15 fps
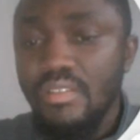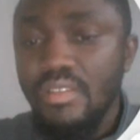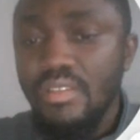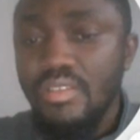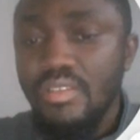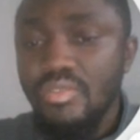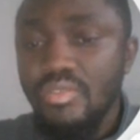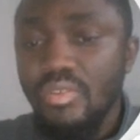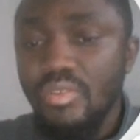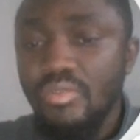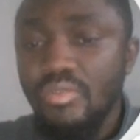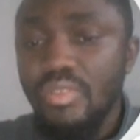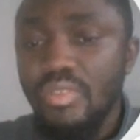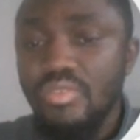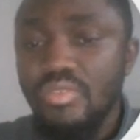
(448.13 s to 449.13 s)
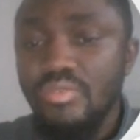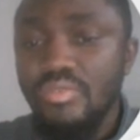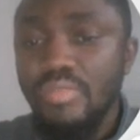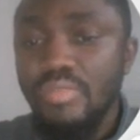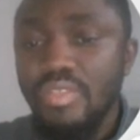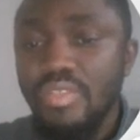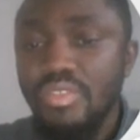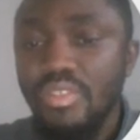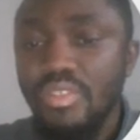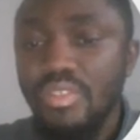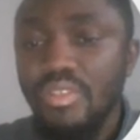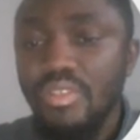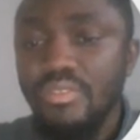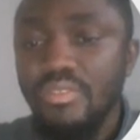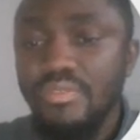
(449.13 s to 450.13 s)
is congruent to measure
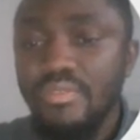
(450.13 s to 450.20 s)
of